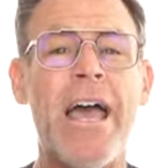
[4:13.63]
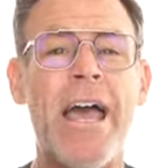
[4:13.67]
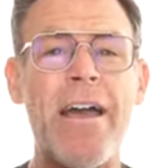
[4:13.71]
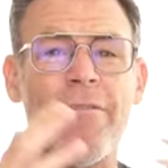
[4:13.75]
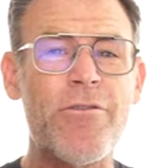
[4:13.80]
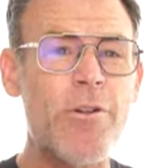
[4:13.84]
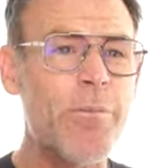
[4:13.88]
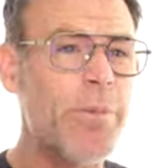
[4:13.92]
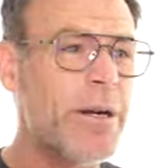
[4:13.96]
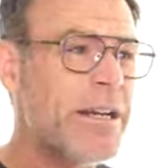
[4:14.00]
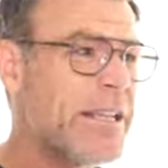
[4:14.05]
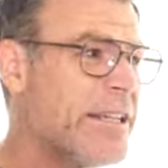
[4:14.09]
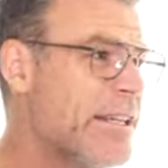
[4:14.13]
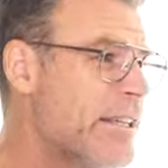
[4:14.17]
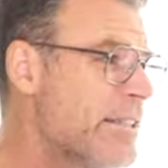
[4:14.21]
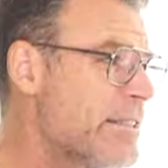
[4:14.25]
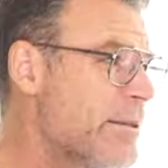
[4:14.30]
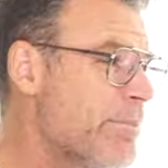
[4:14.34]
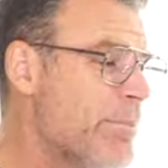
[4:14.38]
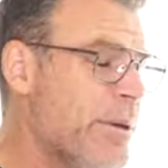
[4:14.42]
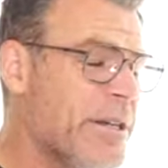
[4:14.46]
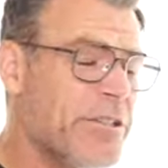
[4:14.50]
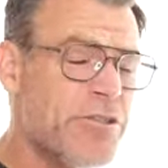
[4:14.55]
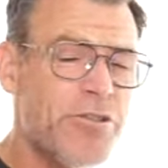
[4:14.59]
Everybody
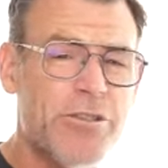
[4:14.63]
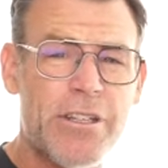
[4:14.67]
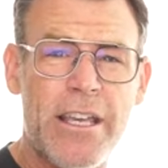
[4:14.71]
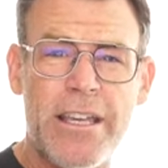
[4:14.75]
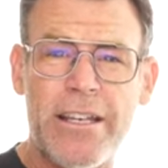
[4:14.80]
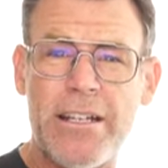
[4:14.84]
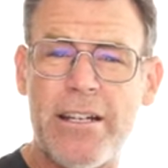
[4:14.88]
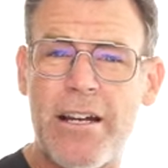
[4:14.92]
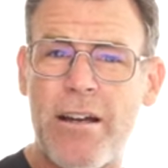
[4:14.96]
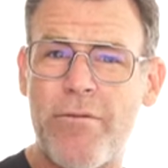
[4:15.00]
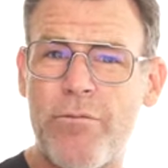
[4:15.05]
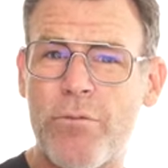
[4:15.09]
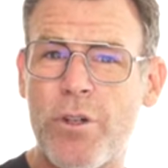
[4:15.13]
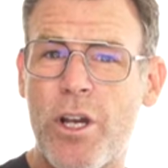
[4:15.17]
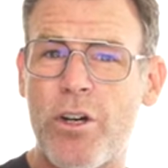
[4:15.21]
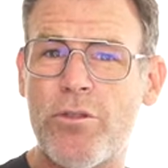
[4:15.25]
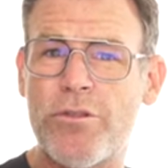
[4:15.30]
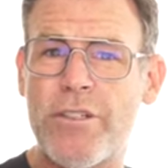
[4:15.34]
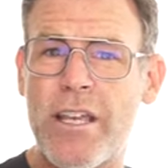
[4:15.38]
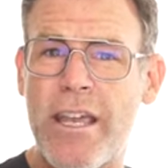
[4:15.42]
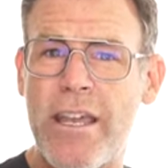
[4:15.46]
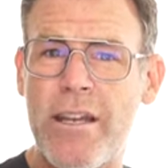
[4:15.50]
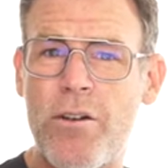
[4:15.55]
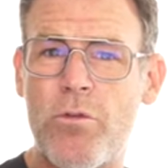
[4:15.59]
needs a picture taken of them.
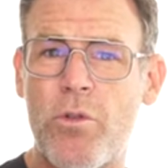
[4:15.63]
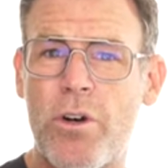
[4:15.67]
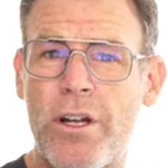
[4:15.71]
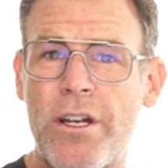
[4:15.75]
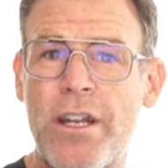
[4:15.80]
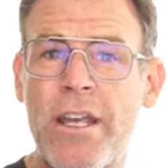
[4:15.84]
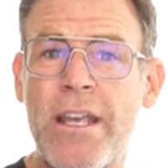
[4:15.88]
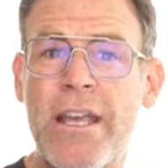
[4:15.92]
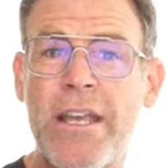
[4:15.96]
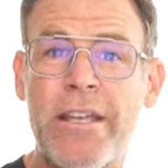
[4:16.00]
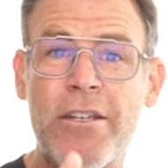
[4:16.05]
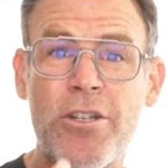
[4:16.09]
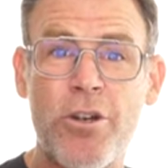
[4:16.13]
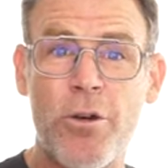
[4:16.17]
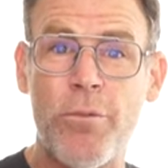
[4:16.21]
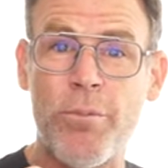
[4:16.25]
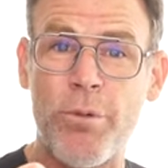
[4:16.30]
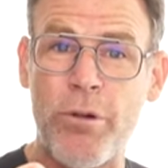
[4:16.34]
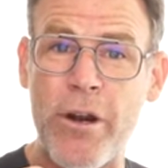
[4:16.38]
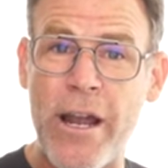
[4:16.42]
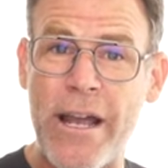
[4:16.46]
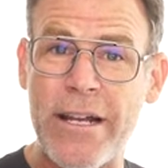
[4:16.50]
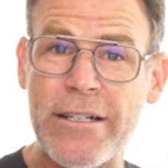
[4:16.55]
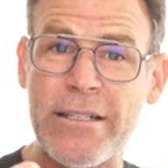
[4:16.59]
Go take one. You'll
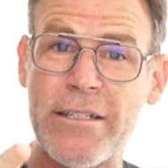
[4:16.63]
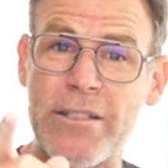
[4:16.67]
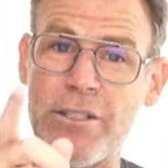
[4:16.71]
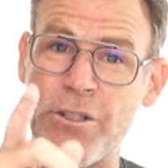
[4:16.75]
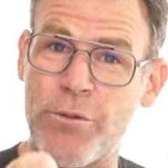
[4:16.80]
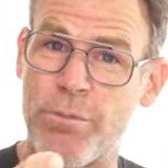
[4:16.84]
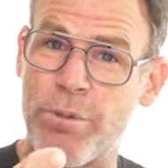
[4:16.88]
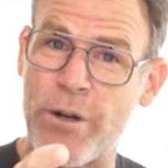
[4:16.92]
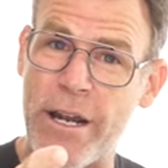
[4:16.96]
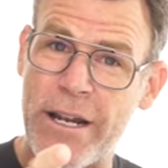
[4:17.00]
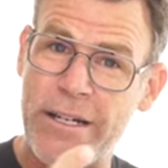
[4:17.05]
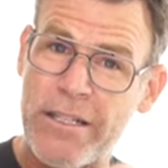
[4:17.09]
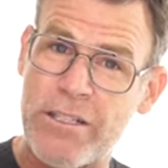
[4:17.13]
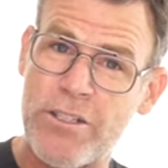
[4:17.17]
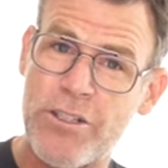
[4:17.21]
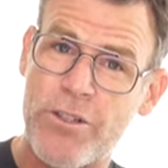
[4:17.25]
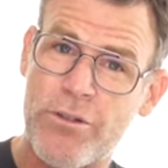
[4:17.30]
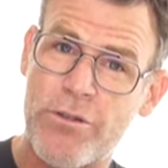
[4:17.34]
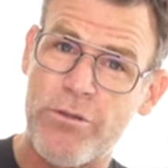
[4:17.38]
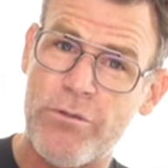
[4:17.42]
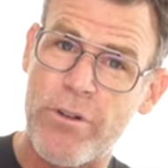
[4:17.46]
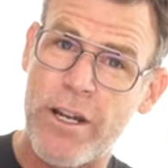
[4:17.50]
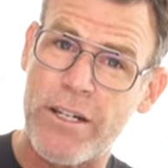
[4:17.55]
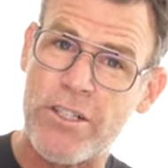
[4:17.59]
practice. you
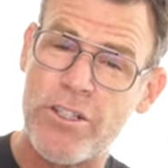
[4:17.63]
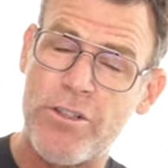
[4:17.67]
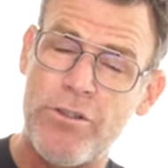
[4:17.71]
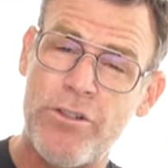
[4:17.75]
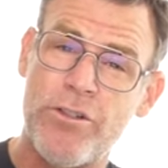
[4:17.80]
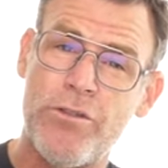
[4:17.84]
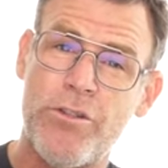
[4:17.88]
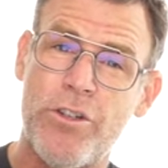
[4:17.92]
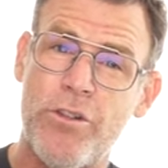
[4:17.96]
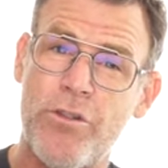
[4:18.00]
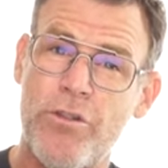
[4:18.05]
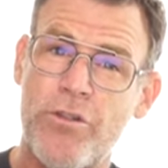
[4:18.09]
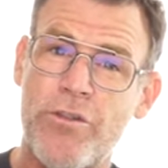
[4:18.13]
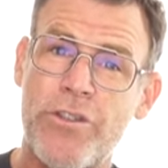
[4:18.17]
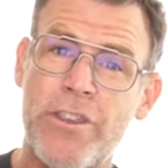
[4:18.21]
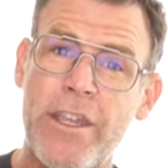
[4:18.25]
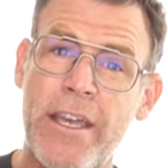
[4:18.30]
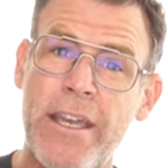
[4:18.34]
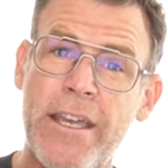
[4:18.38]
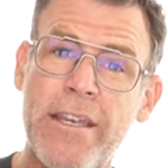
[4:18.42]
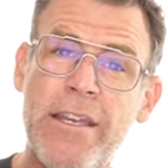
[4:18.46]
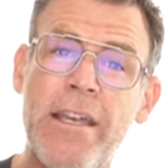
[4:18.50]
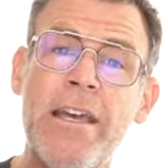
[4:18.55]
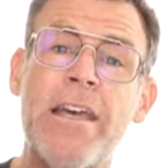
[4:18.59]
practice your direction. You do your
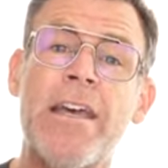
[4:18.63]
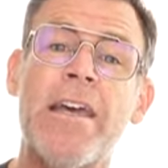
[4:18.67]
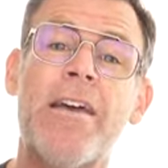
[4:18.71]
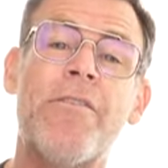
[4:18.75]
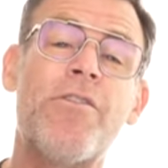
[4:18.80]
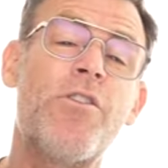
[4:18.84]
thing.